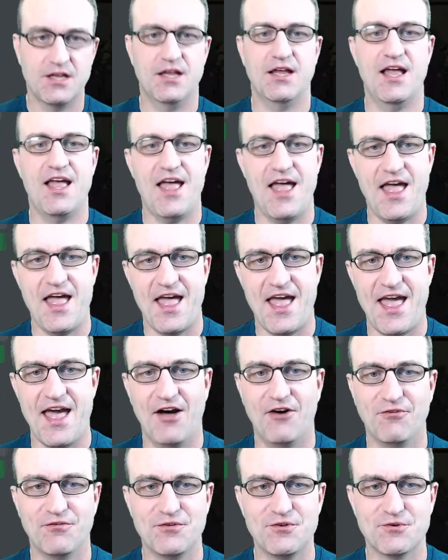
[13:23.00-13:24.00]

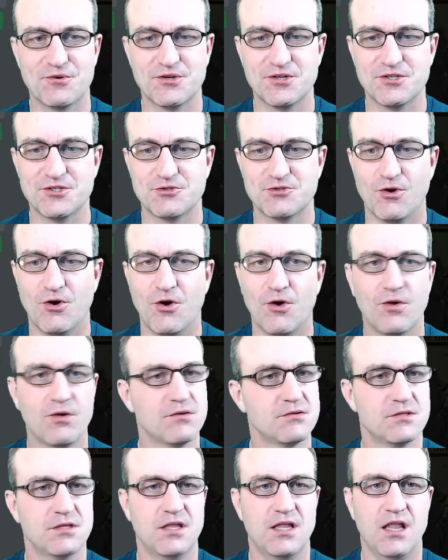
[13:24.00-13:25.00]
elf you control.
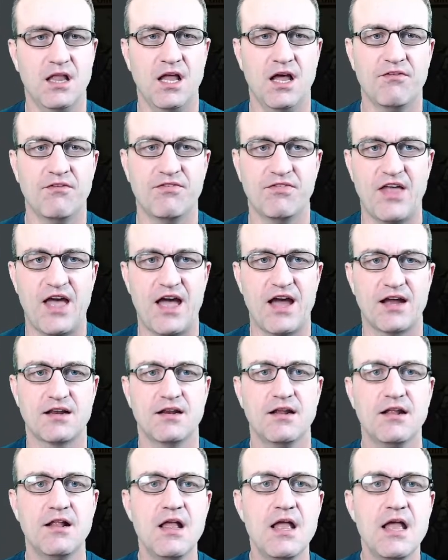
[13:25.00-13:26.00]
Love that.
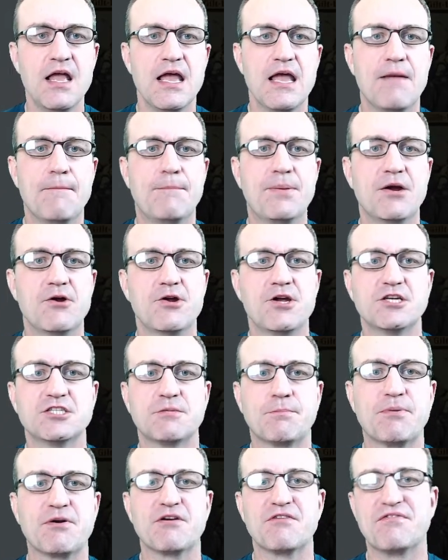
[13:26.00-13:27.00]
Imperious
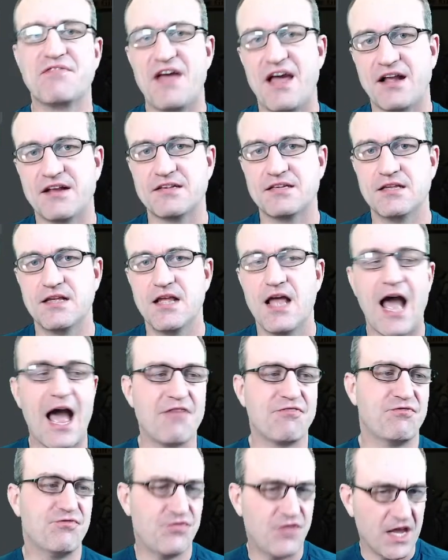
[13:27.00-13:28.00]
Perfect. I
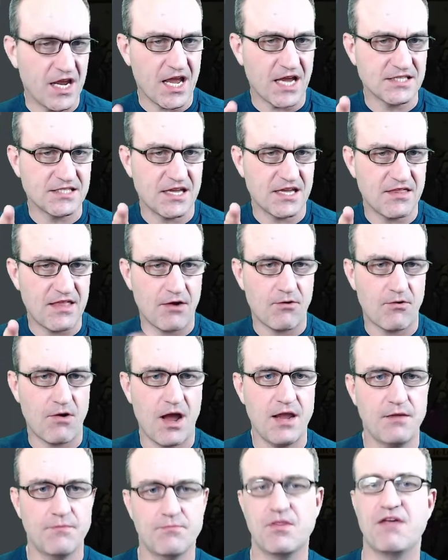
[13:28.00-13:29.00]
think I said that
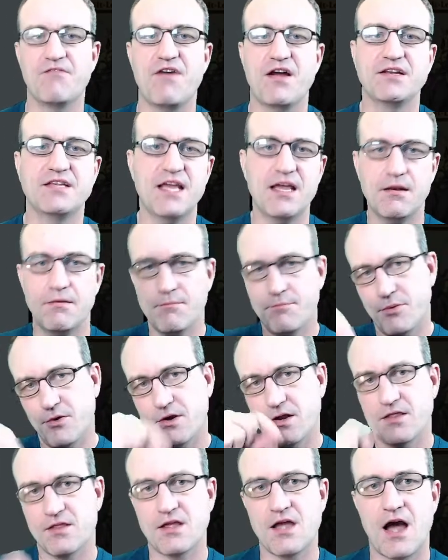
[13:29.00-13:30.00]
right. If I didn't, put
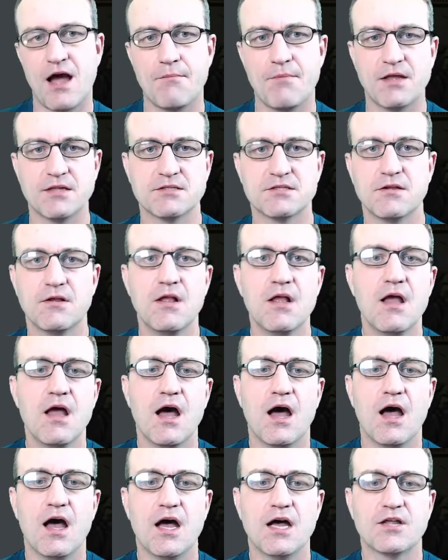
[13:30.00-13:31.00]
it in the comments.
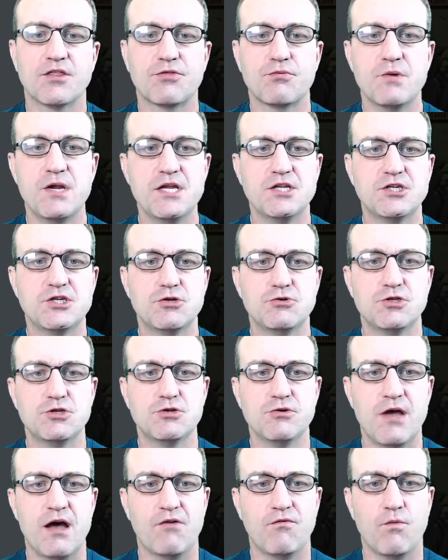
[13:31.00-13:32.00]

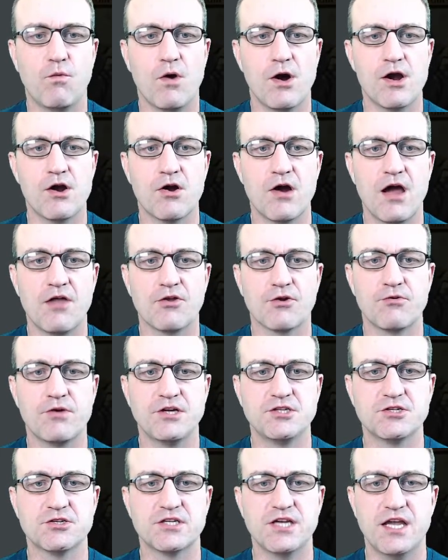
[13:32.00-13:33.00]
3/2/2 Elf Warrior. Other
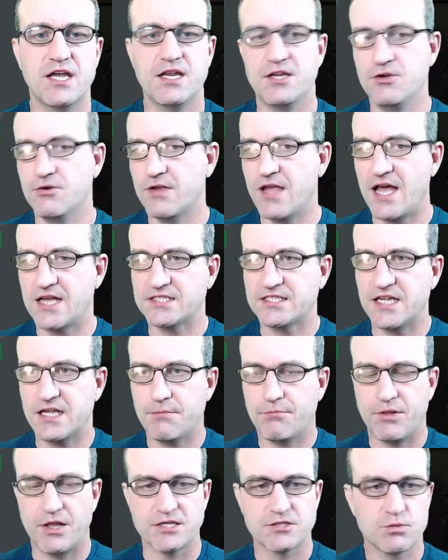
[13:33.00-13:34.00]
creatures get, you guessed
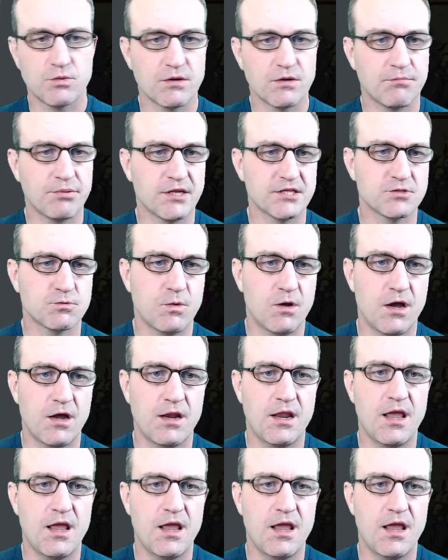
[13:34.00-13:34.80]
it, +1/+1.